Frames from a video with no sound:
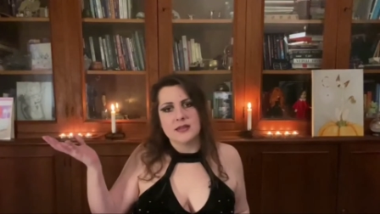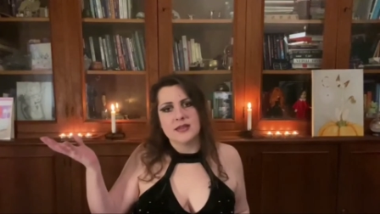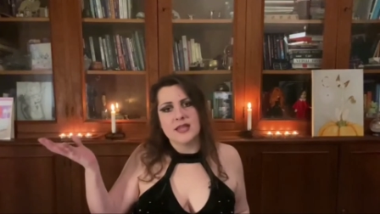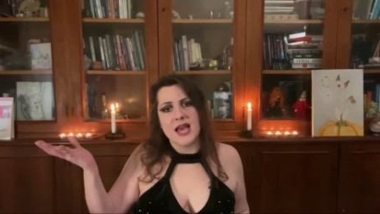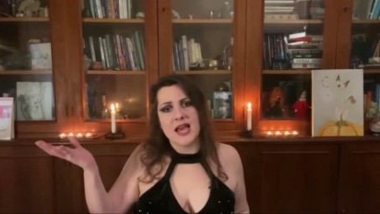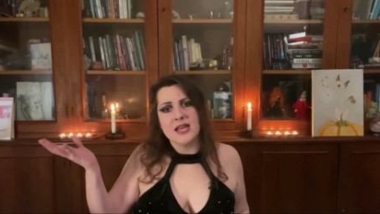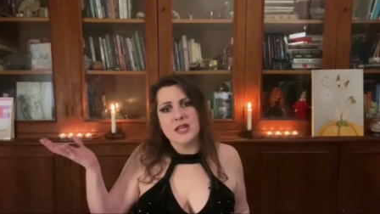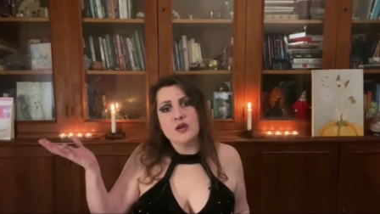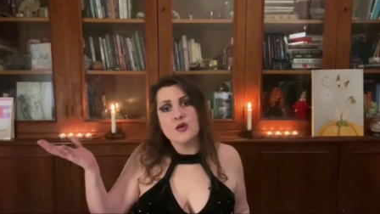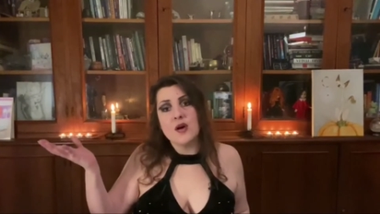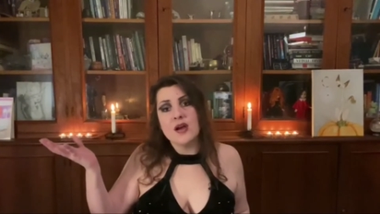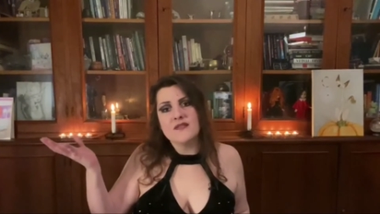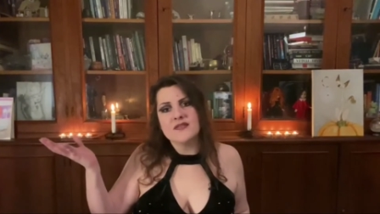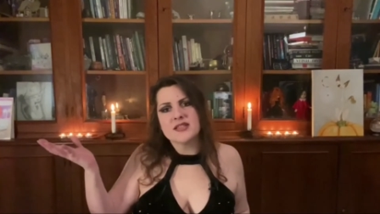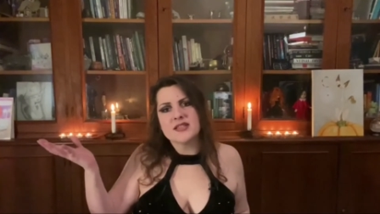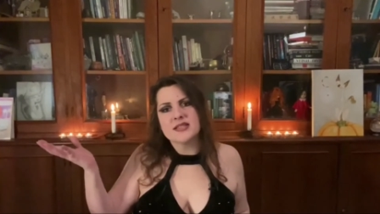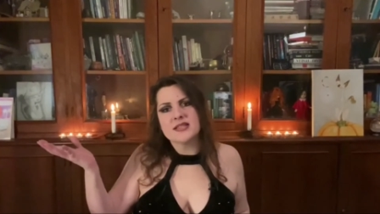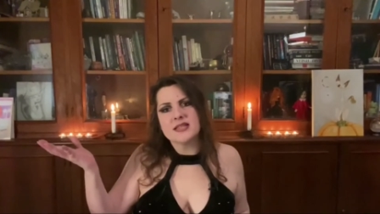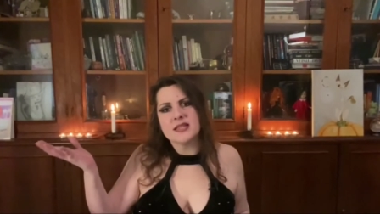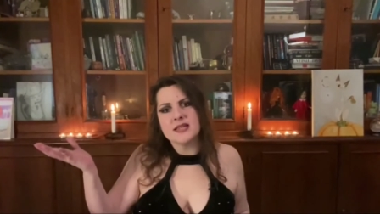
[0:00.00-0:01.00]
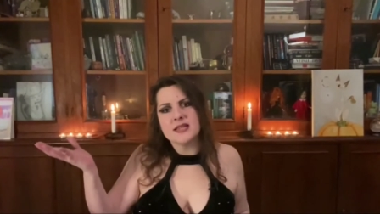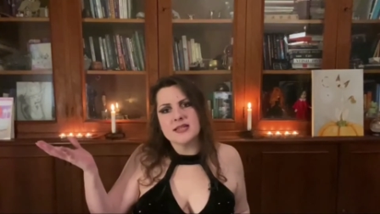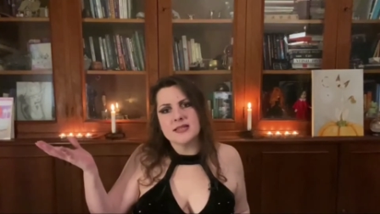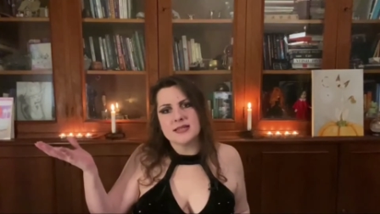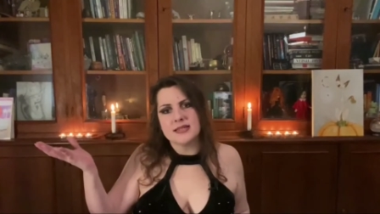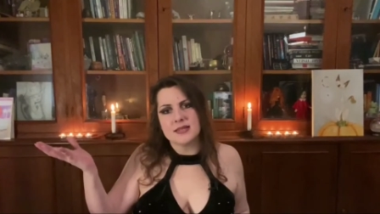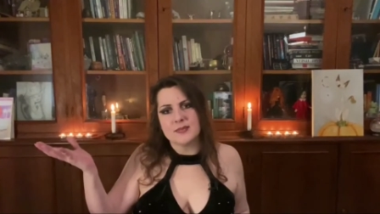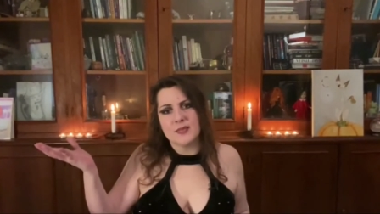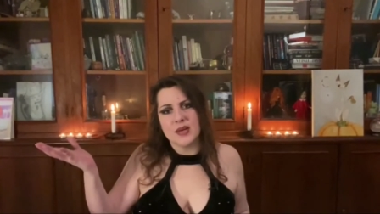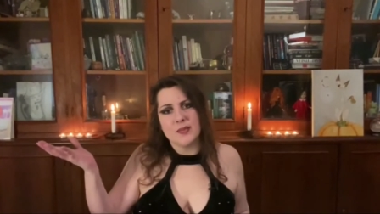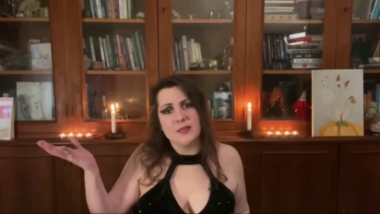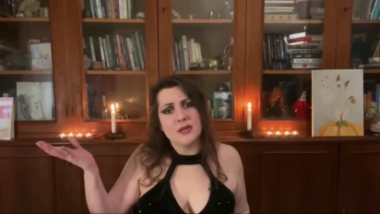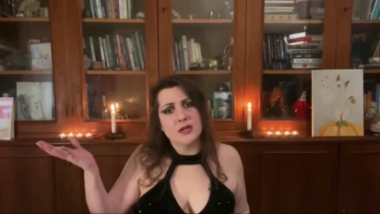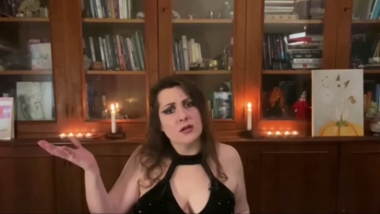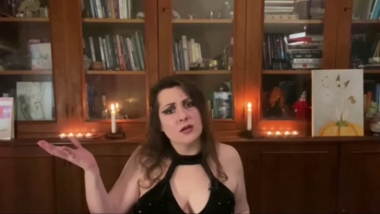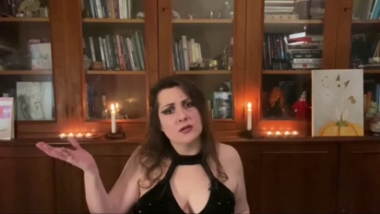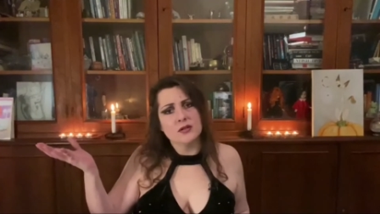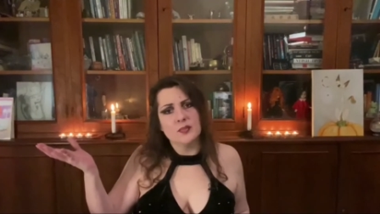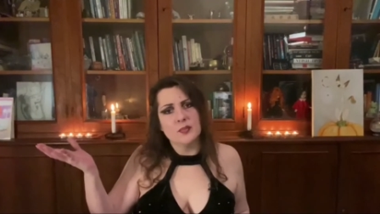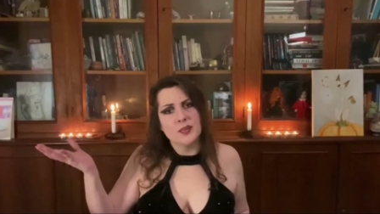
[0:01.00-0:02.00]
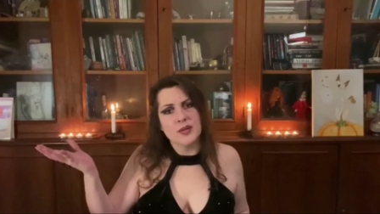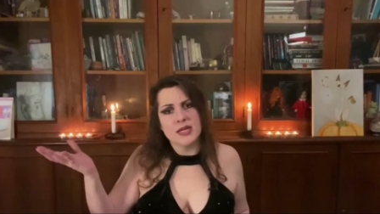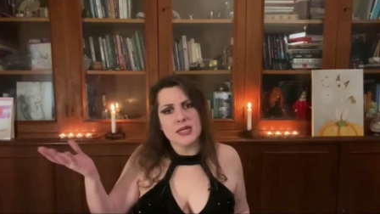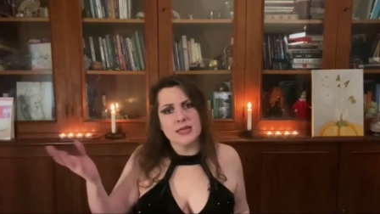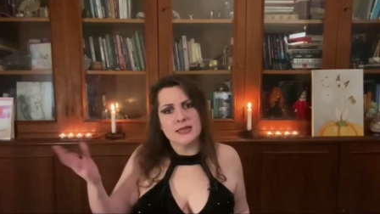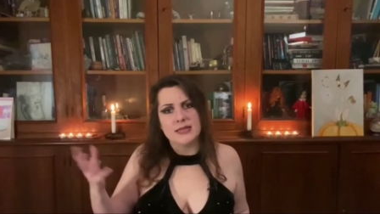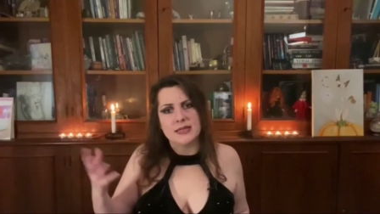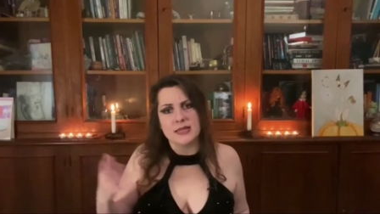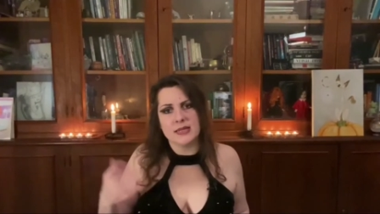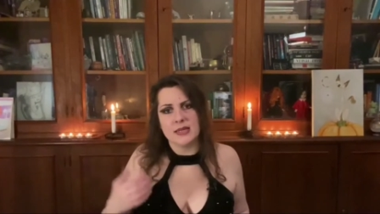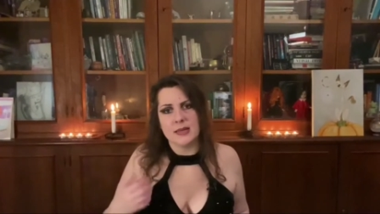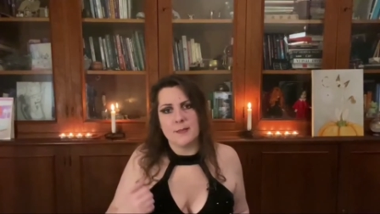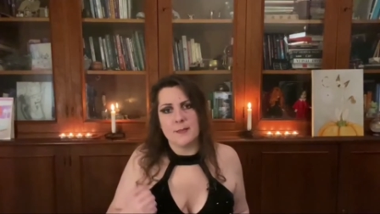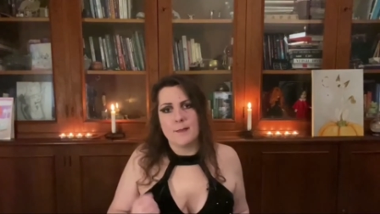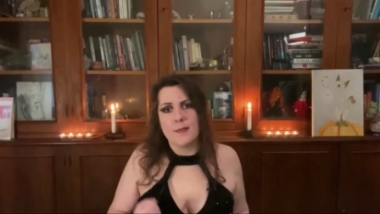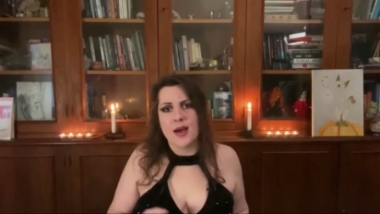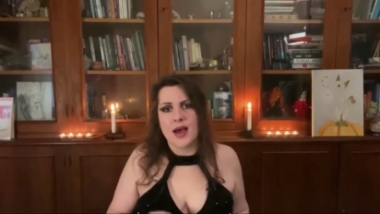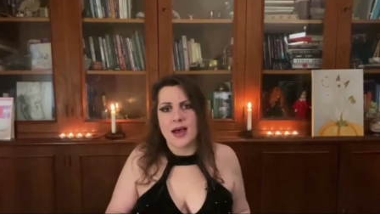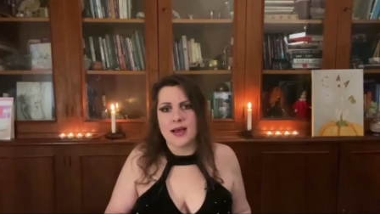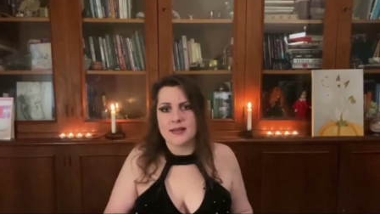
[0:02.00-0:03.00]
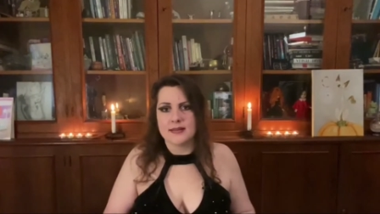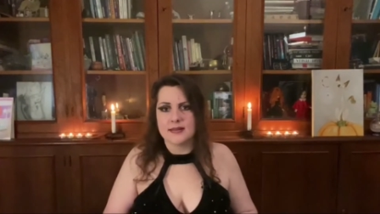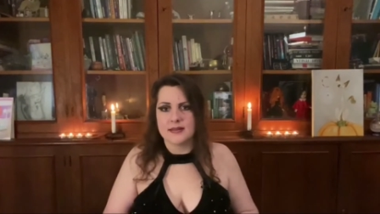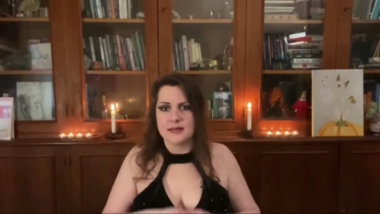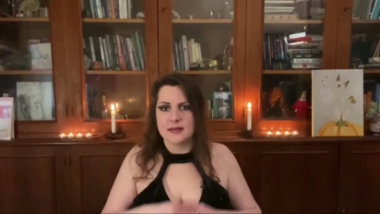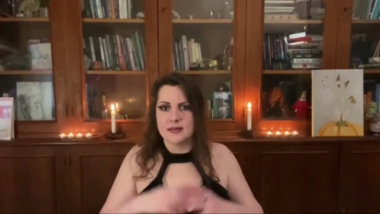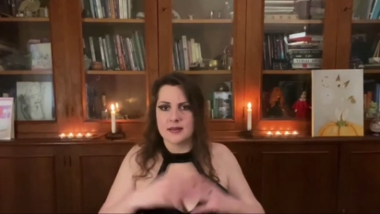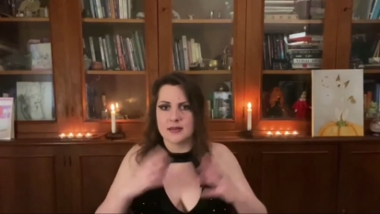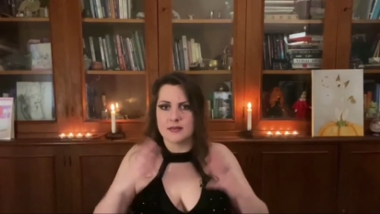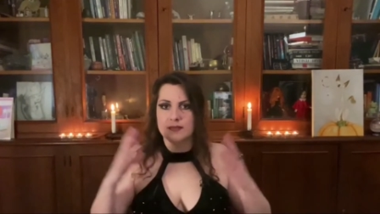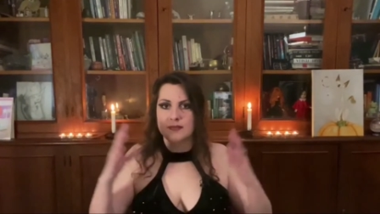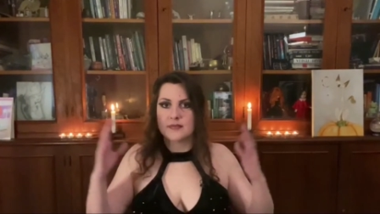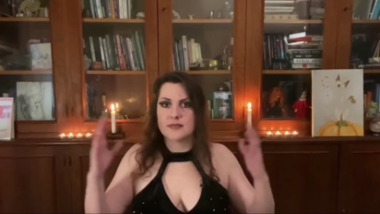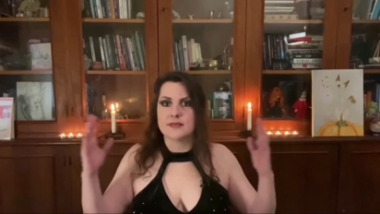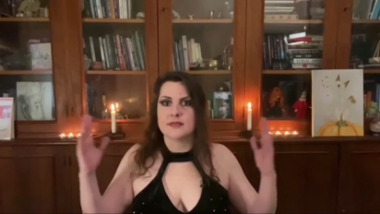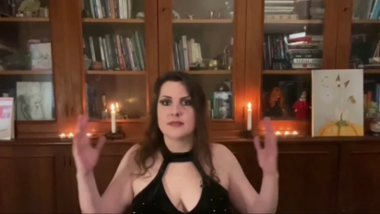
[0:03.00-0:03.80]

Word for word: then you have seeds, maybe not pretty, but